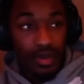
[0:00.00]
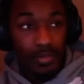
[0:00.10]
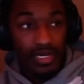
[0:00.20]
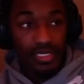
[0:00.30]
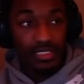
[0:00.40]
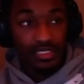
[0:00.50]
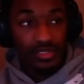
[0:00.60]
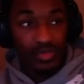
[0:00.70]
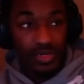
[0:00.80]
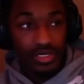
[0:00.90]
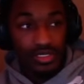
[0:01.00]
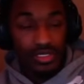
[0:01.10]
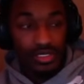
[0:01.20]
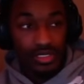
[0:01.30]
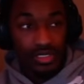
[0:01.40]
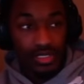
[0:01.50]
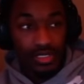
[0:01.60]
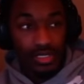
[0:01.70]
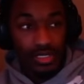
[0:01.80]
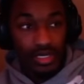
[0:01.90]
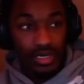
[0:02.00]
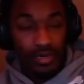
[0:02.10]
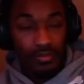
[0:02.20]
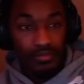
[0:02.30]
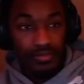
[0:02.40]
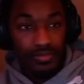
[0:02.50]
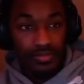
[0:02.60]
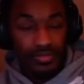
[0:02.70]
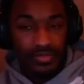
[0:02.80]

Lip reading: I'm about to get this one. I don't